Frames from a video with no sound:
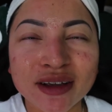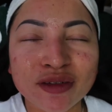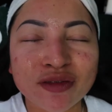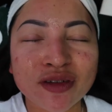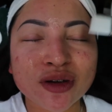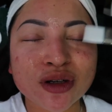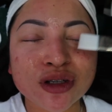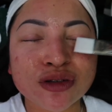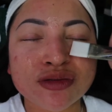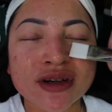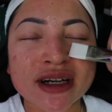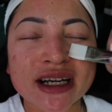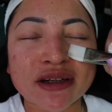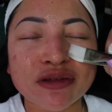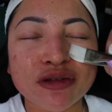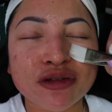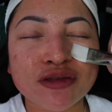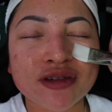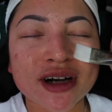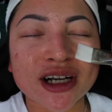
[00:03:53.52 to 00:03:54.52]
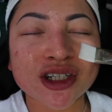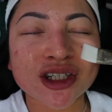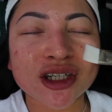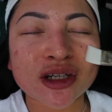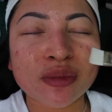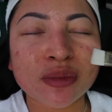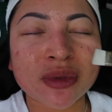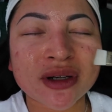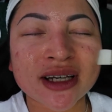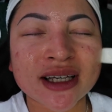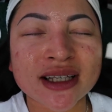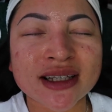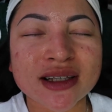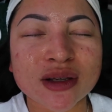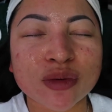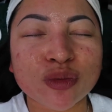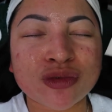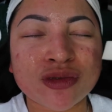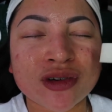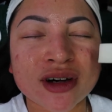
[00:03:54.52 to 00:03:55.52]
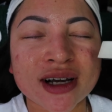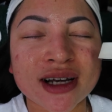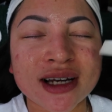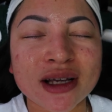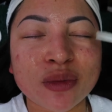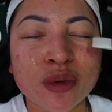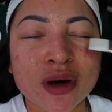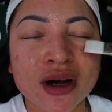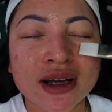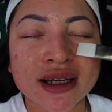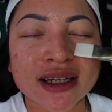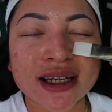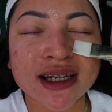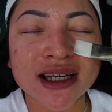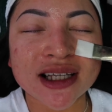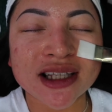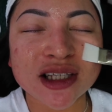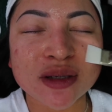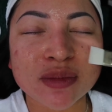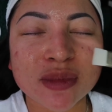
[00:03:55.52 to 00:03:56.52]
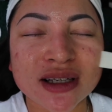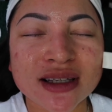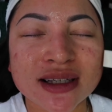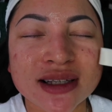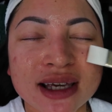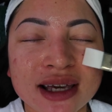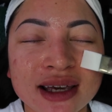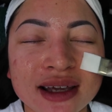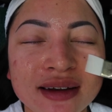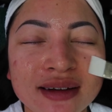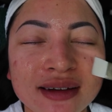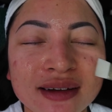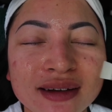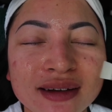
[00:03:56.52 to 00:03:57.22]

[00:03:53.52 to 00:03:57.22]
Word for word: feels really refreshing but it's really working into my skin